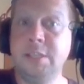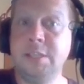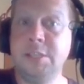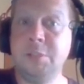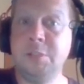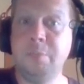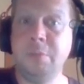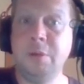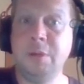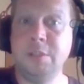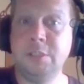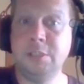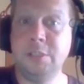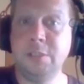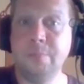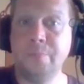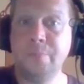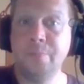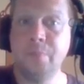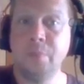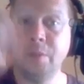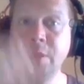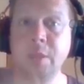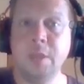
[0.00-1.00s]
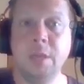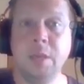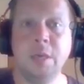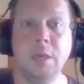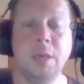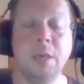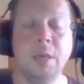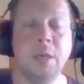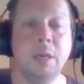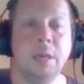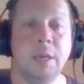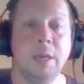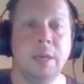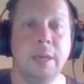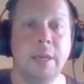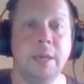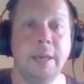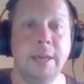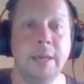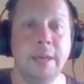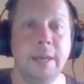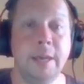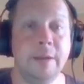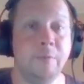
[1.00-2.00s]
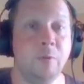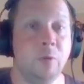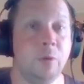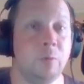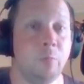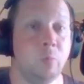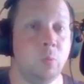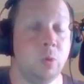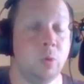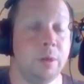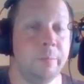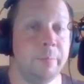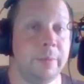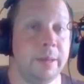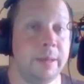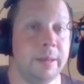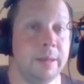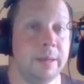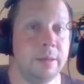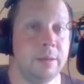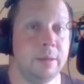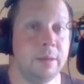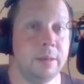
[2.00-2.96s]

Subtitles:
6 months. And everyone made